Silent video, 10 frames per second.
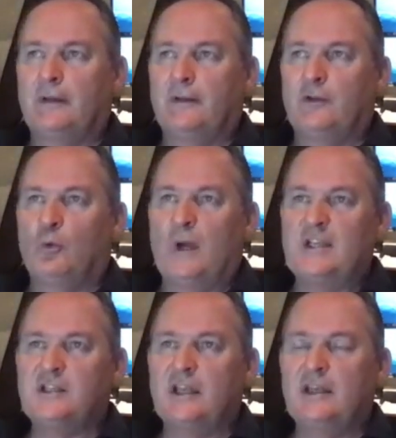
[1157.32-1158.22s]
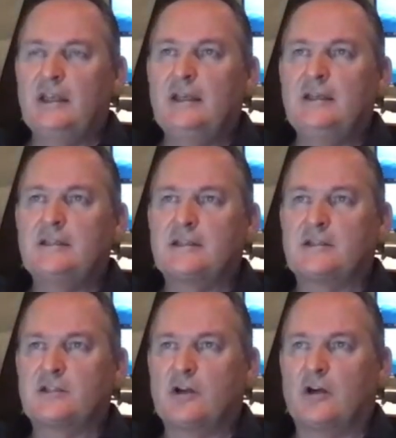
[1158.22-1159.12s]
the West and the
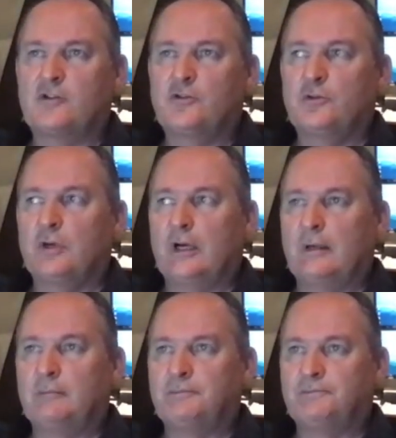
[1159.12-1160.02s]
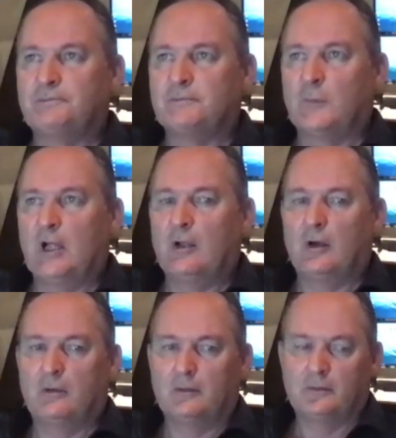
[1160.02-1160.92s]
East start to
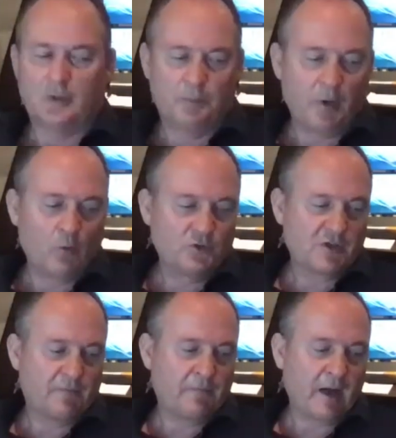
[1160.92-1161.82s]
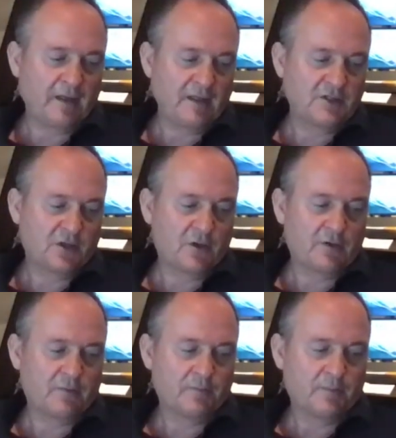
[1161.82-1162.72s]
oppose and fight each
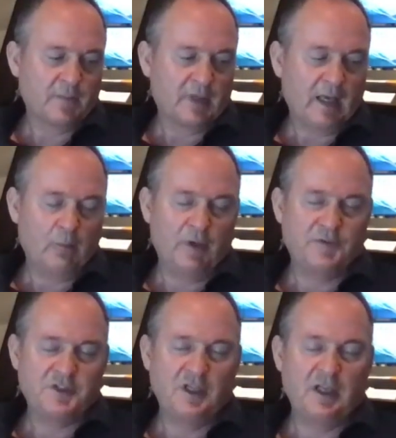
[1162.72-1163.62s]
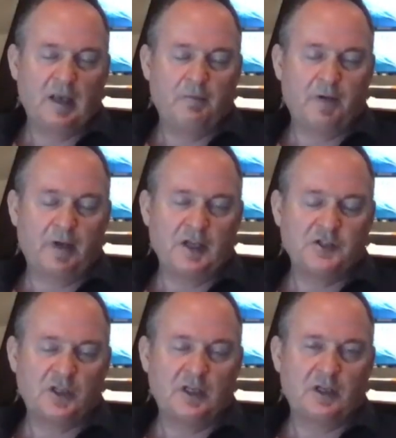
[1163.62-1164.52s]
other, and we've seen a
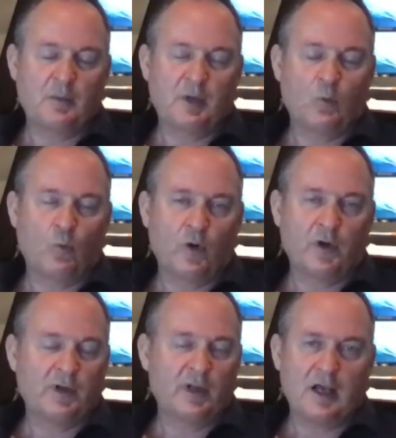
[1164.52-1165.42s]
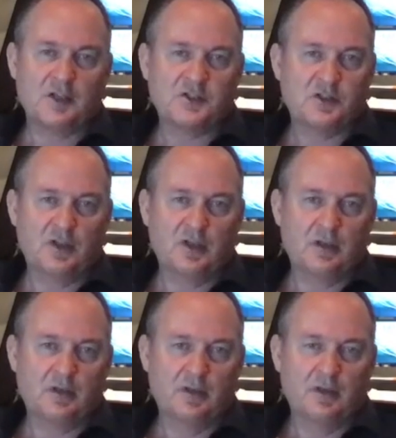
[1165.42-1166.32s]
financial economic war in the last
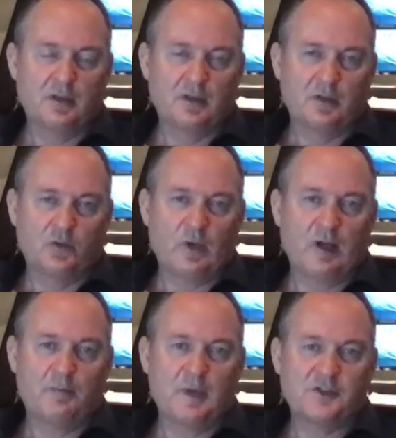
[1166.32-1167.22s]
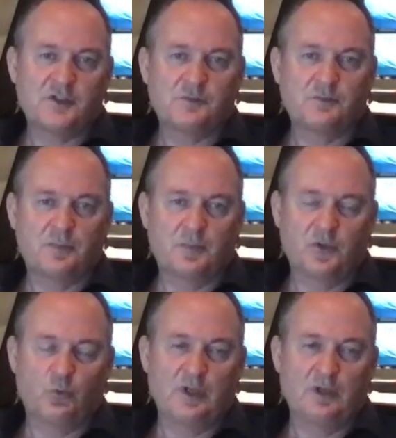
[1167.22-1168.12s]
12 months
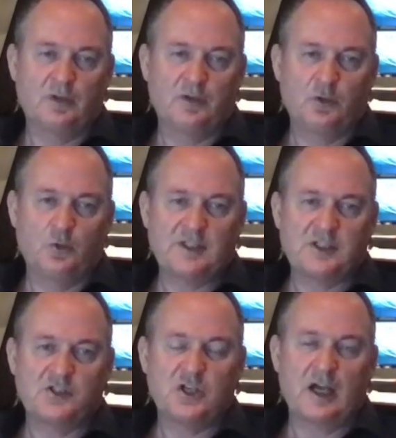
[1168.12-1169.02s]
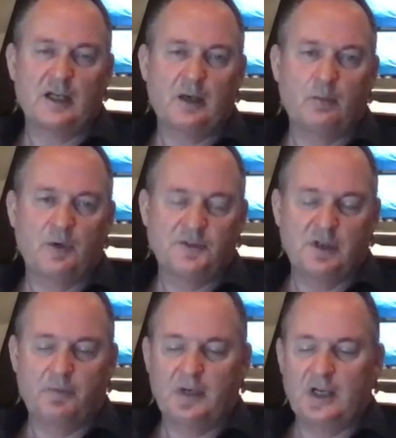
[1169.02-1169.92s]
between the US and China. We've
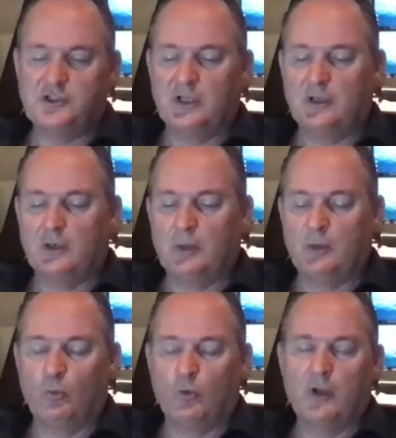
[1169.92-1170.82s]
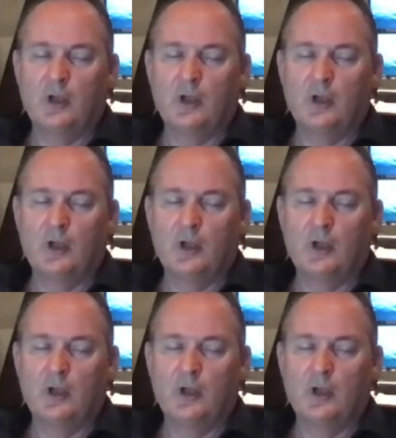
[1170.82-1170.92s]
seen a financial economic war